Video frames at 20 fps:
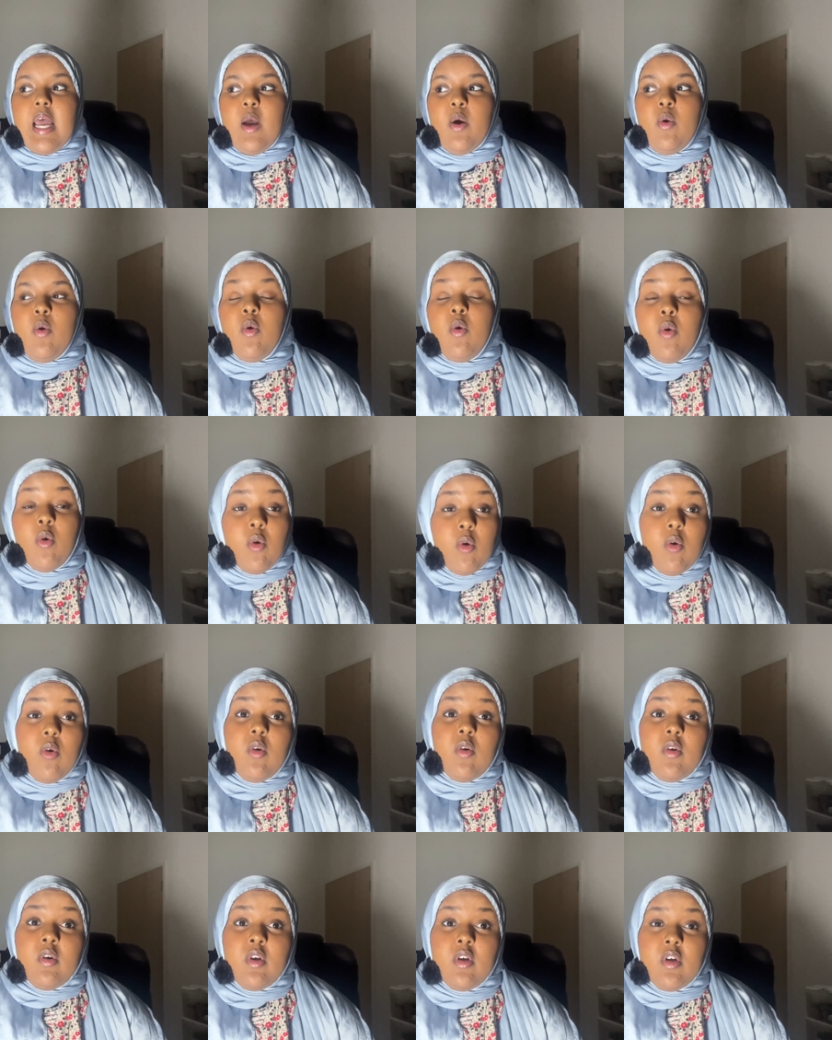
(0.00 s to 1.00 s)
or
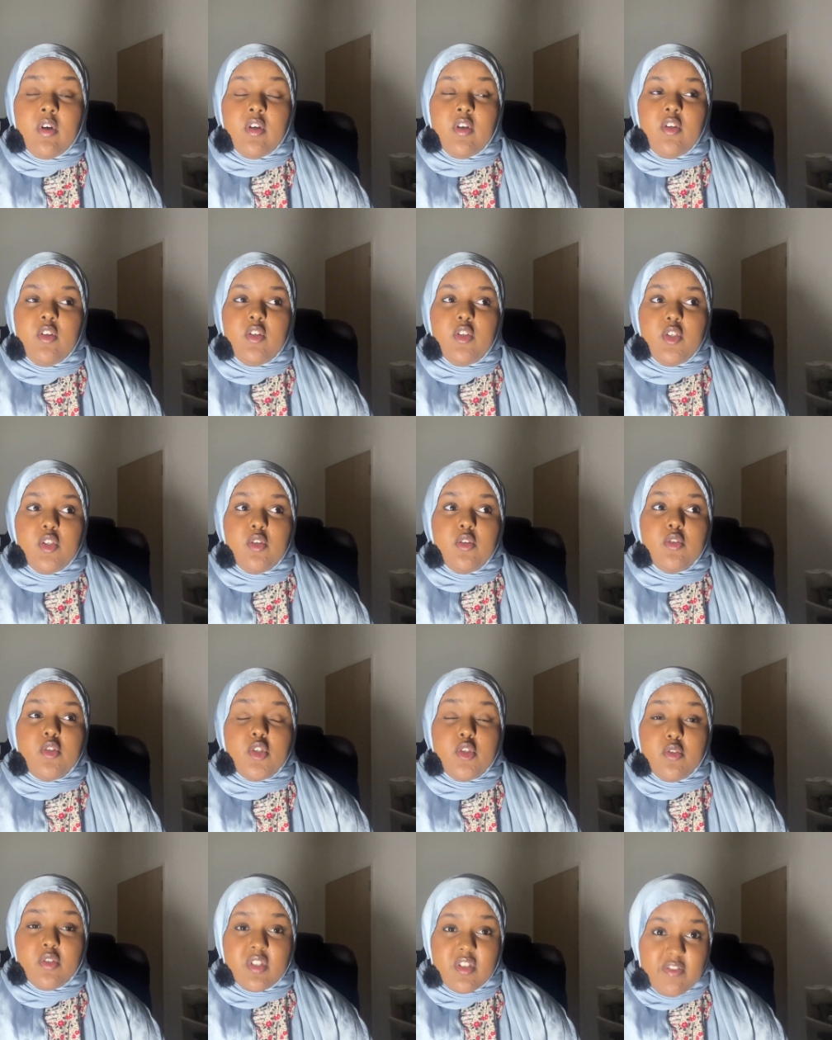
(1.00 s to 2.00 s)
you
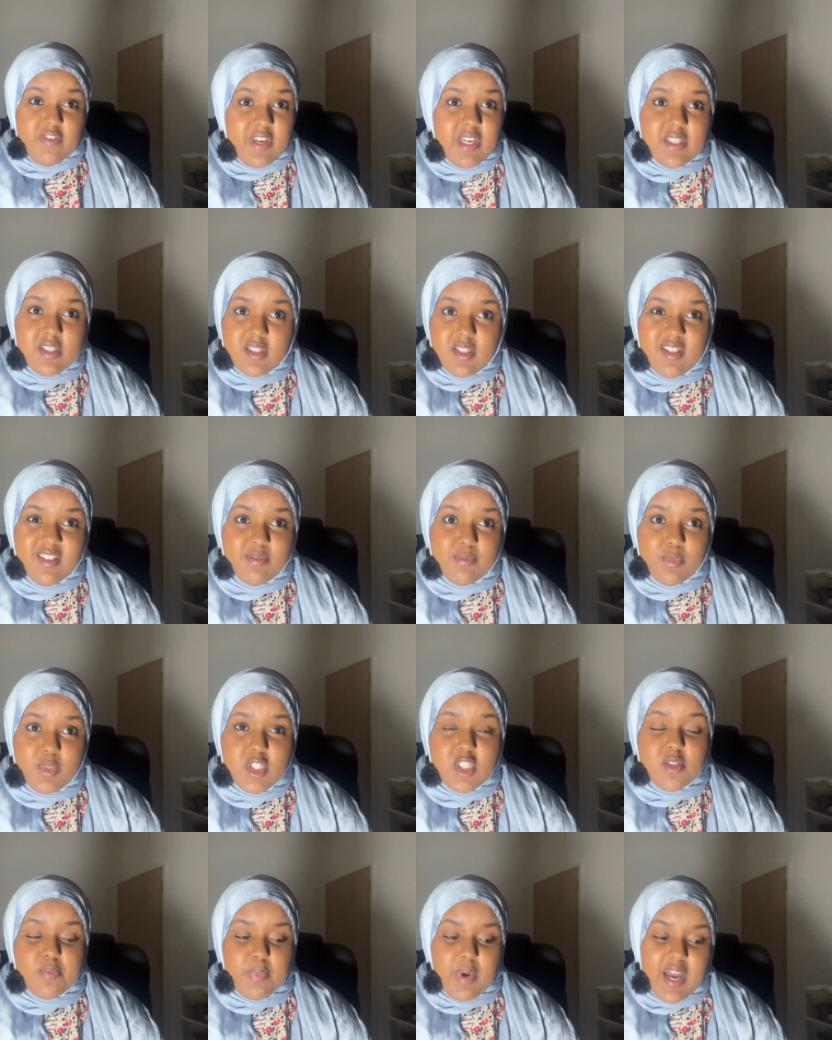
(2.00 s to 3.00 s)
choose to face it
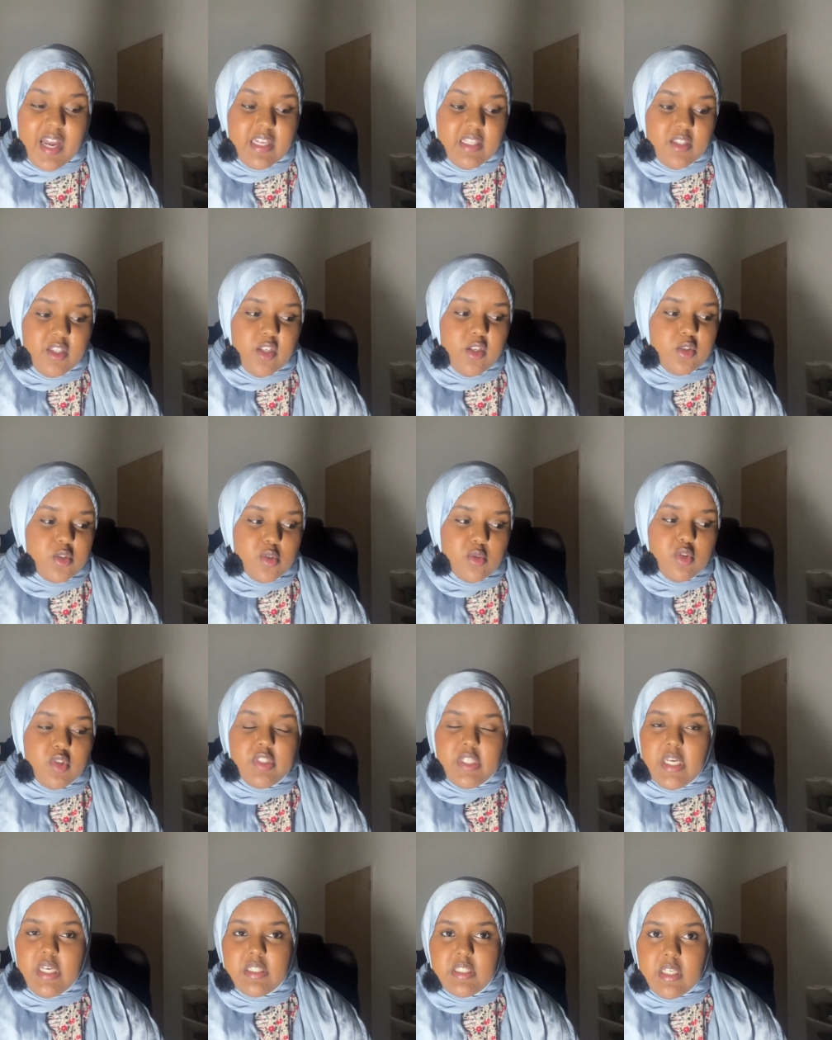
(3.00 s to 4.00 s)
despite the
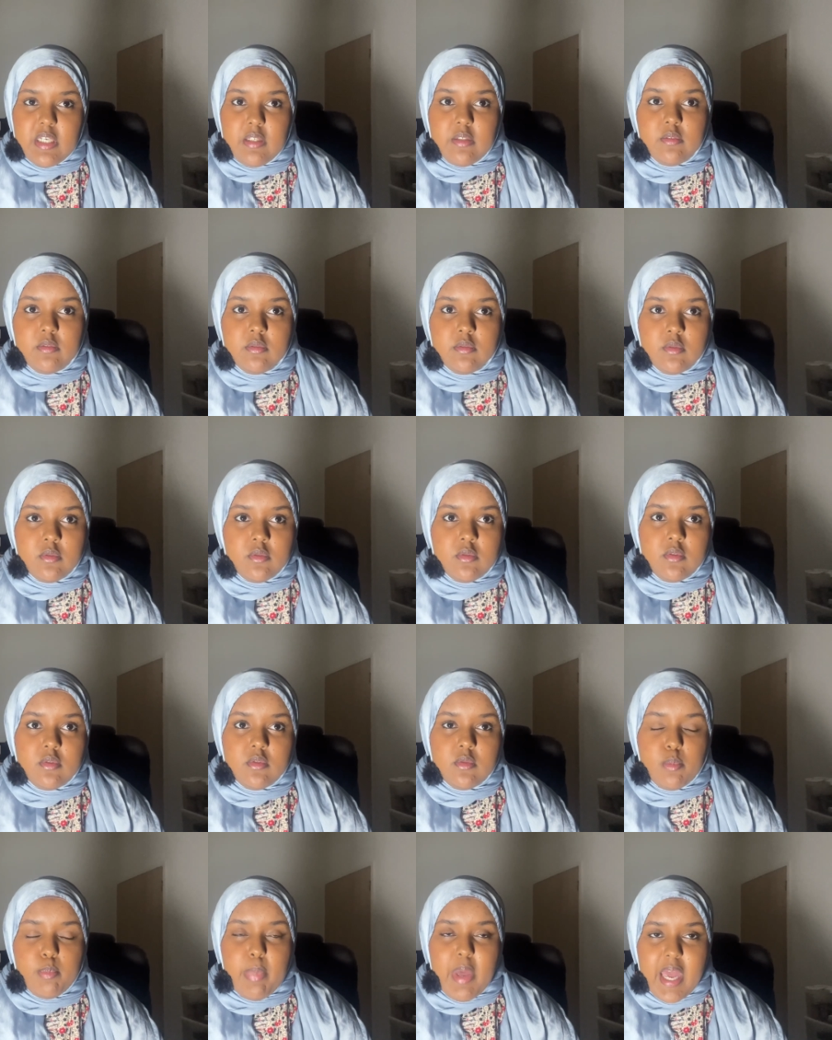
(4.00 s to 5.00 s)
excruciating
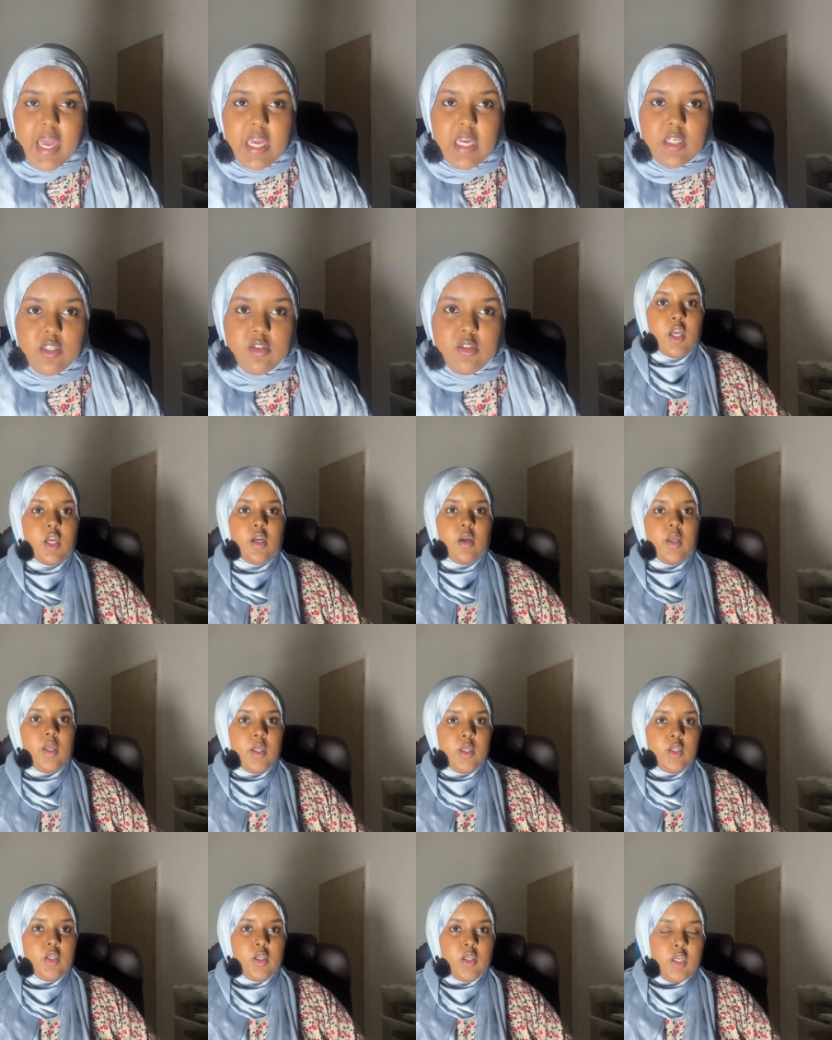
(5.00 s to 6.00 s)
pain.
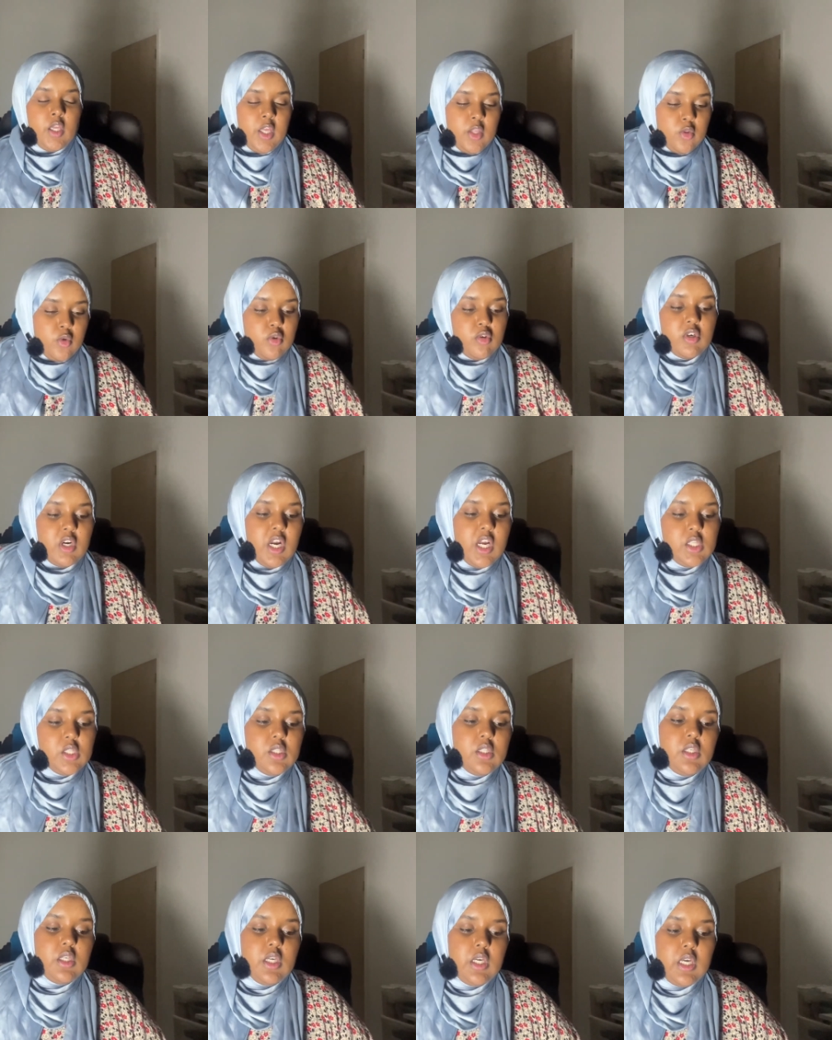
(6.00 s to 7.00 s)
In the Quran,
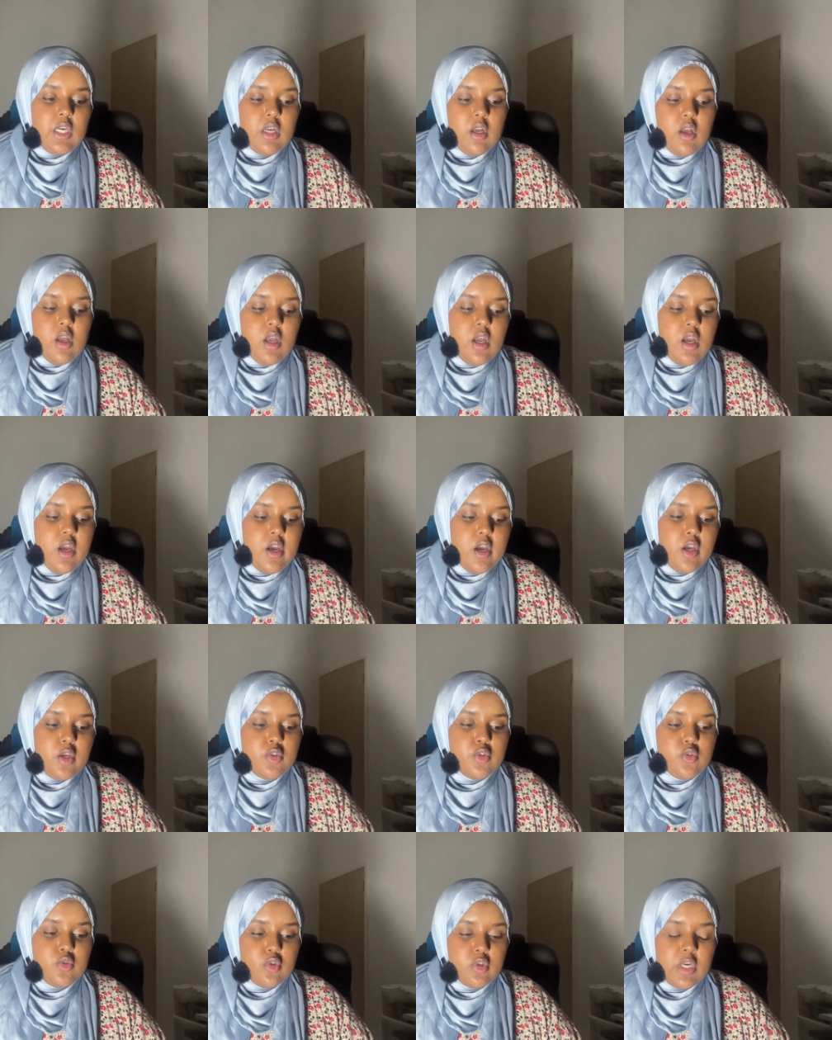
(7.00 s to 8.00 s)

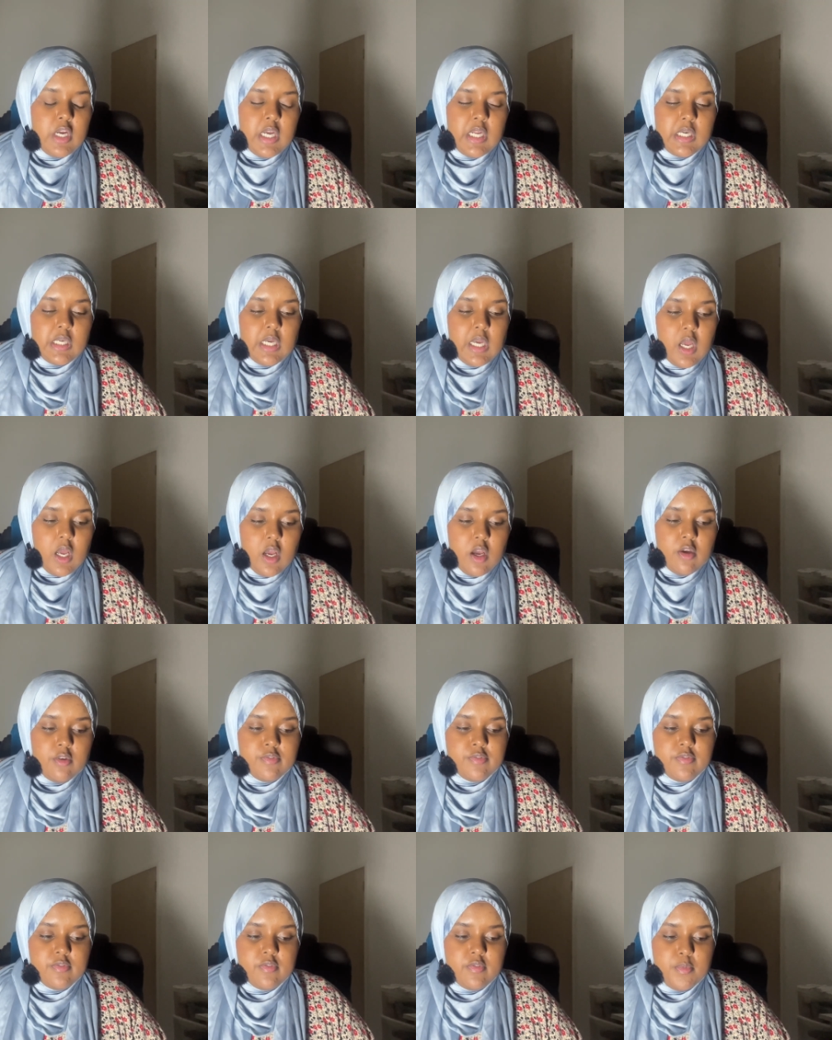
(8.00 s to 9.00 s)
Surah
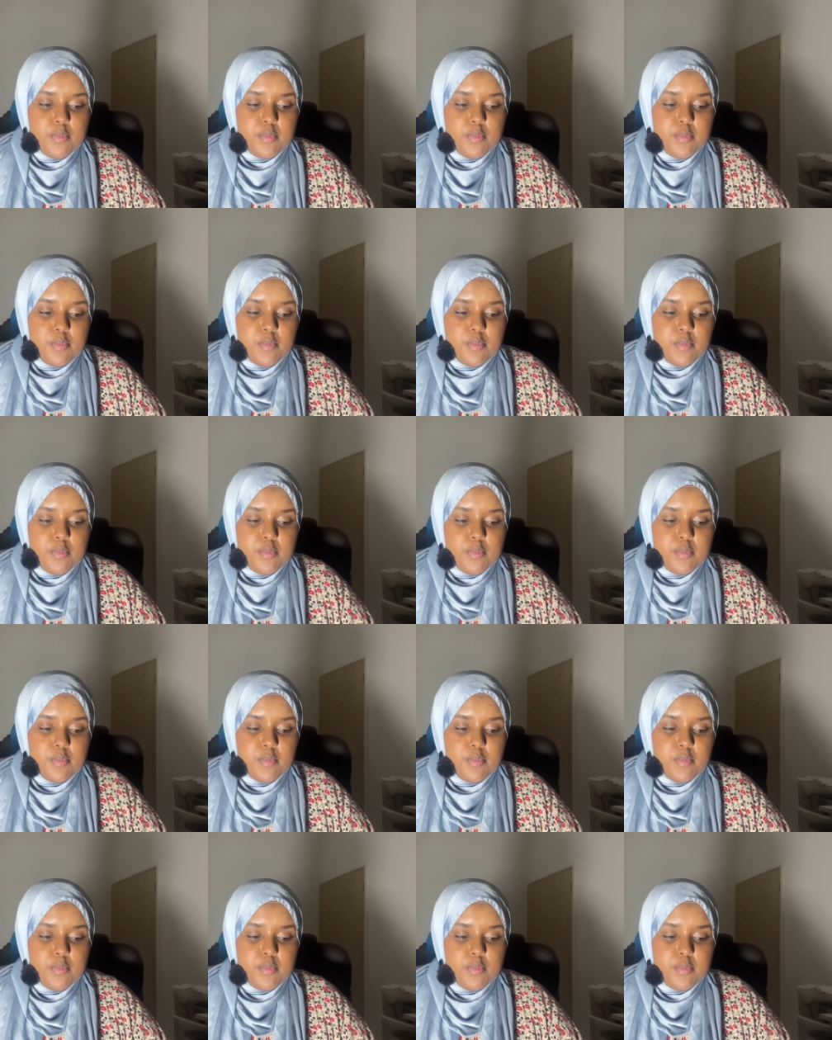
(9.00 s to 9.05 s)
Al-Kahf